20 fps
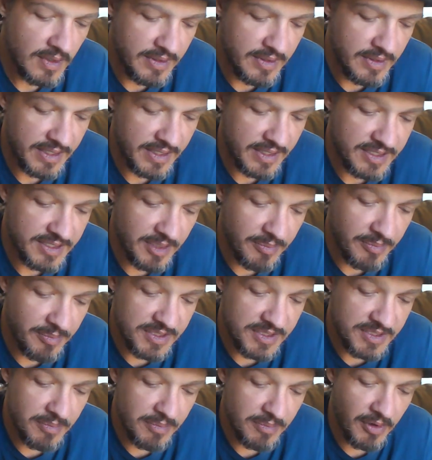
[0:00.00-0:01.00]
Next up
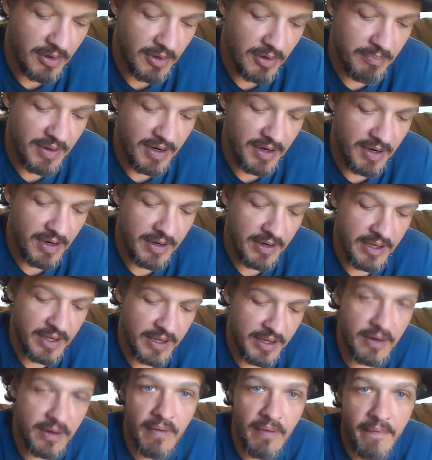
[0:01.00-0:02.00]
is the
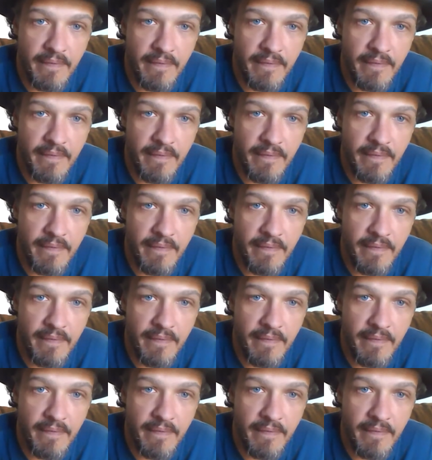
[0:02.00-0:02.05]
barbarian.